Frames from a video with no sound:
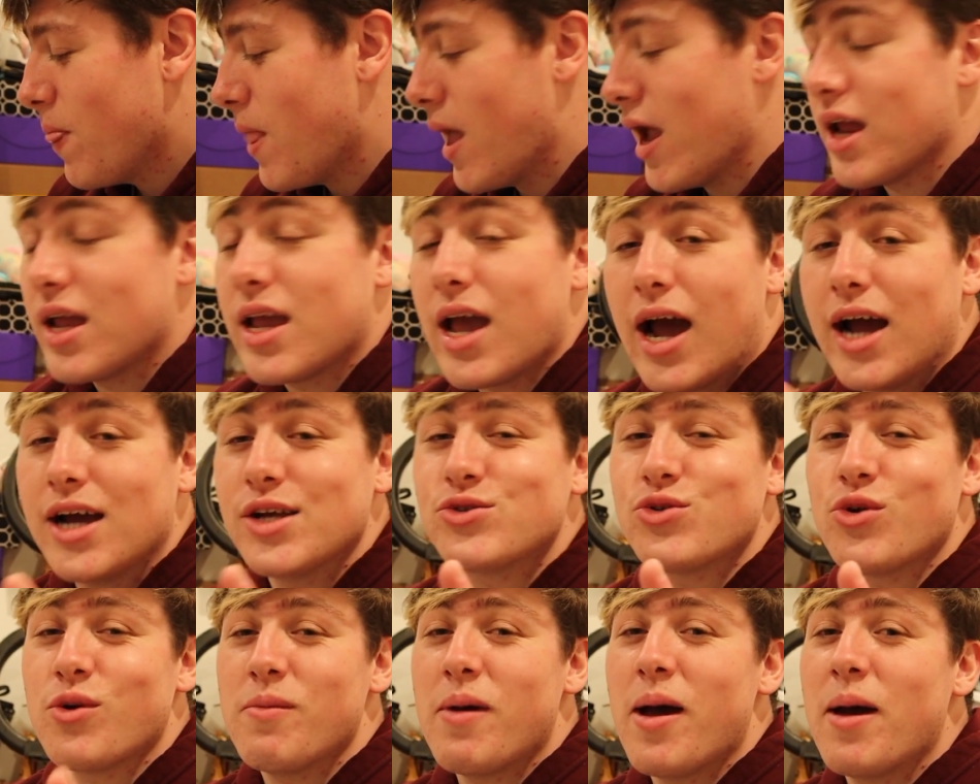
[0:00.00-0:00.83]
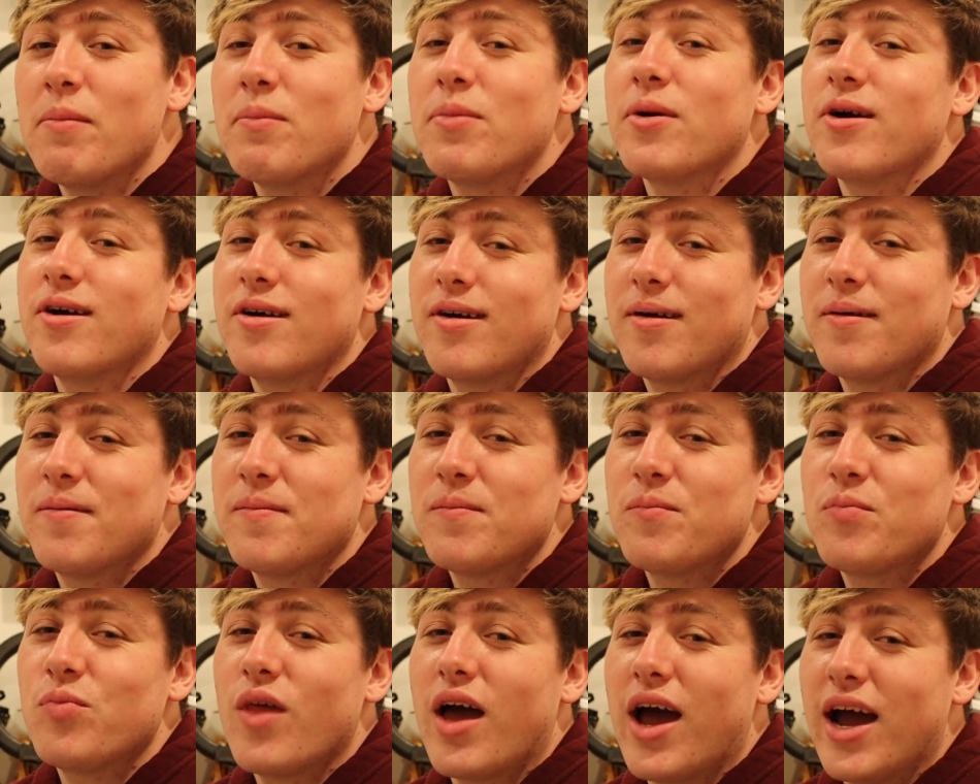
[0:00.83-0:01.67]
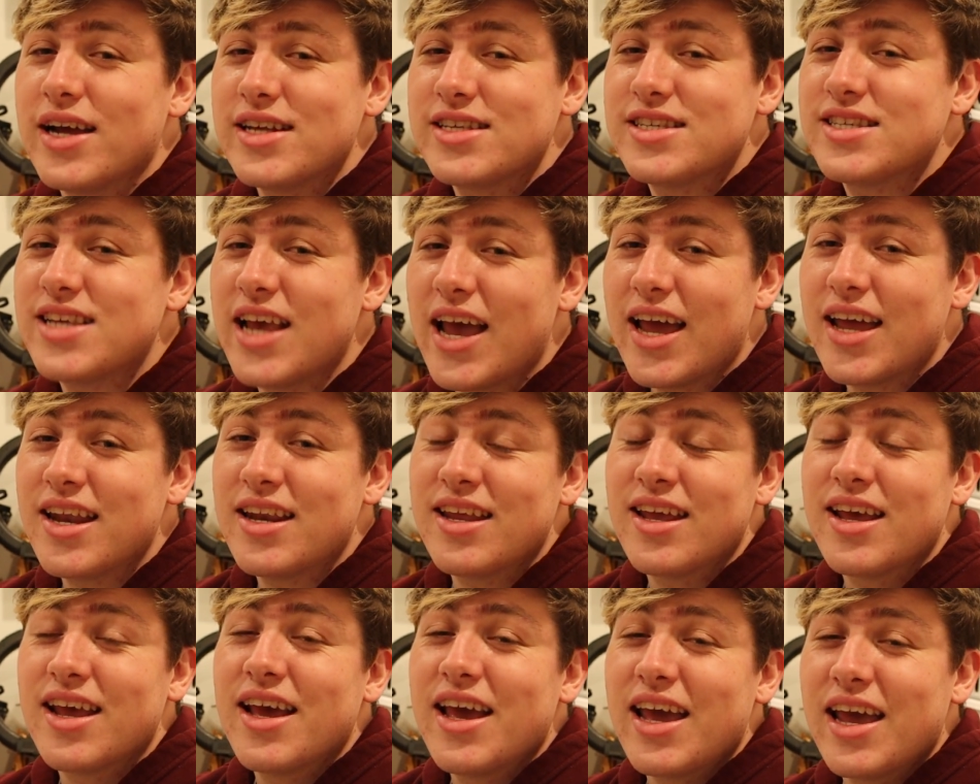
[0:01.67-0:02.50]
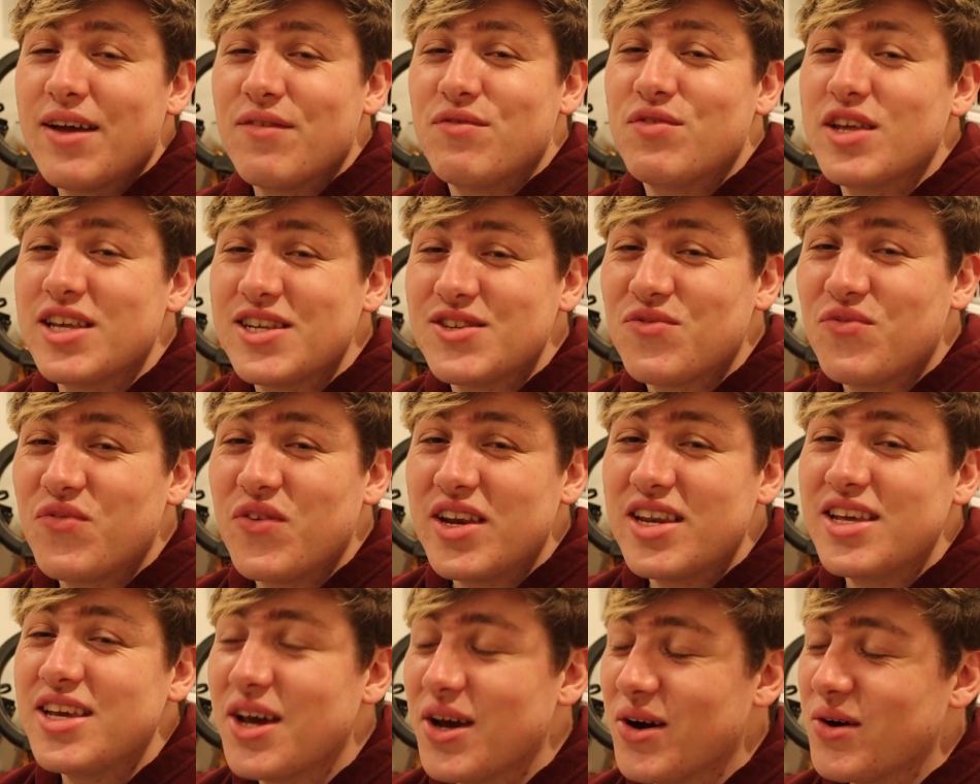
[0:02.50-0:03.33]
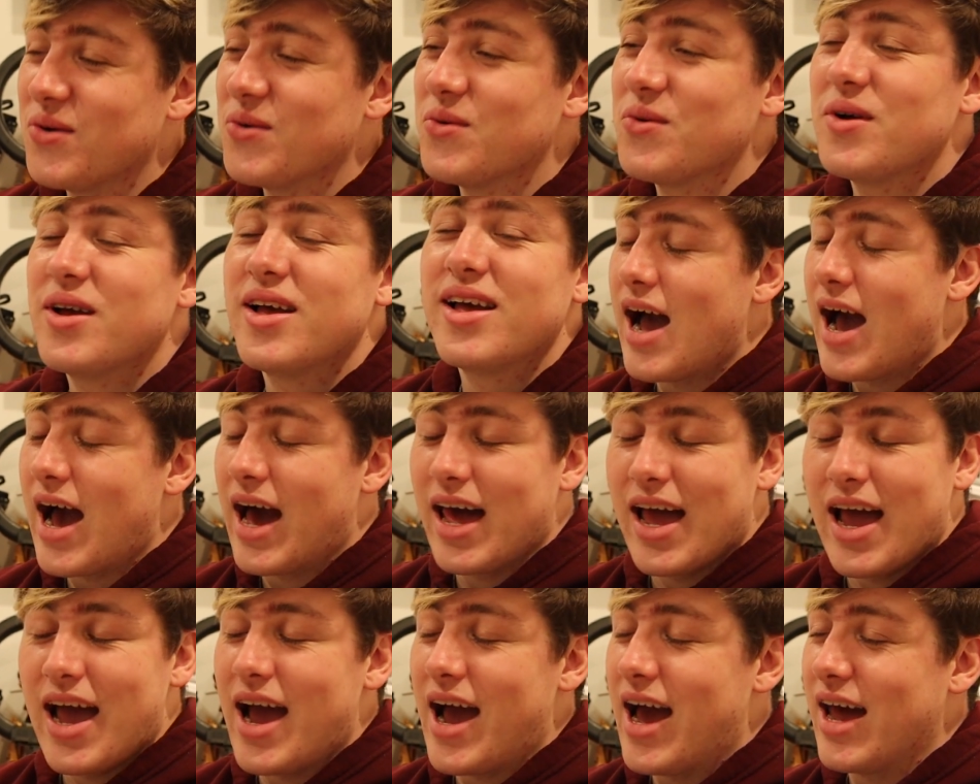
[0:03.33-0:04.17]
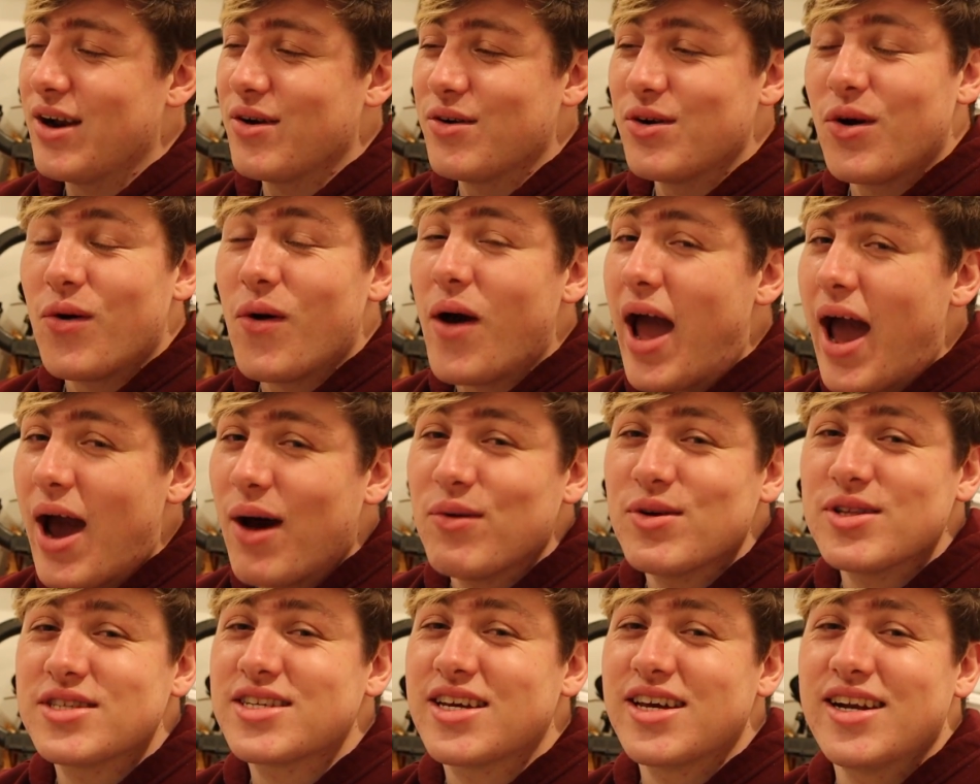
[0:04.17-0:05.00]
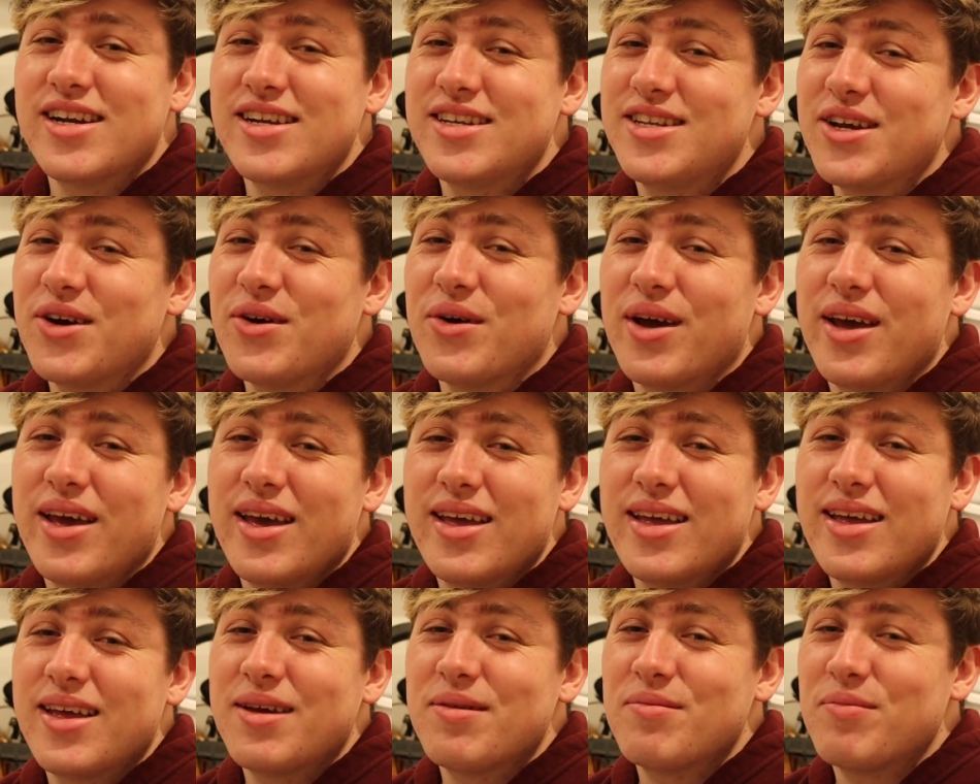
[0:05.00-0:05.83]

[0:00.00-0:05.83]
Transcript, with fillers: And guys, remember, I said if this video, I don't know how it's going to do it,